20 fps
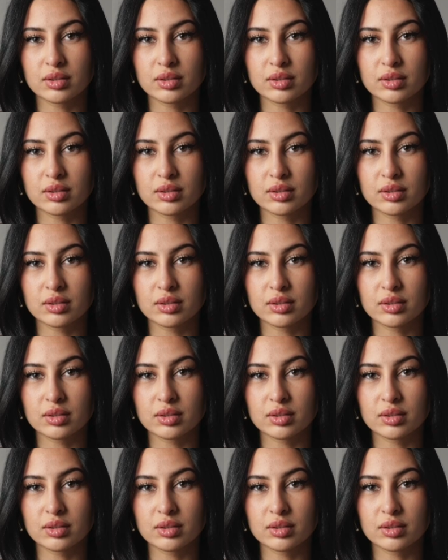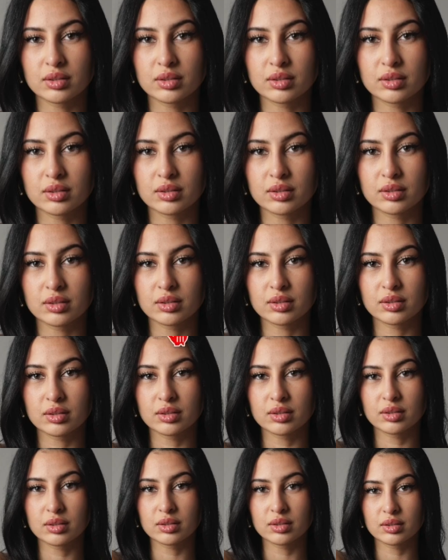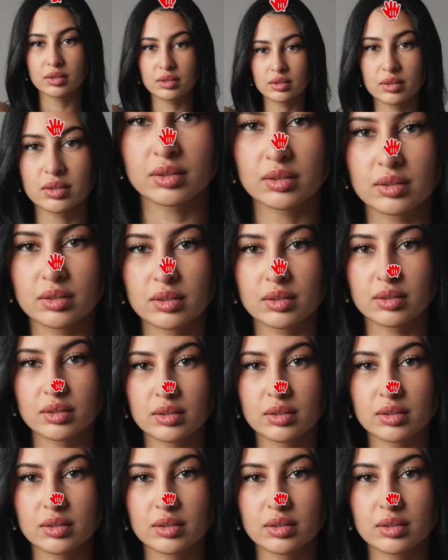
Nothing is said.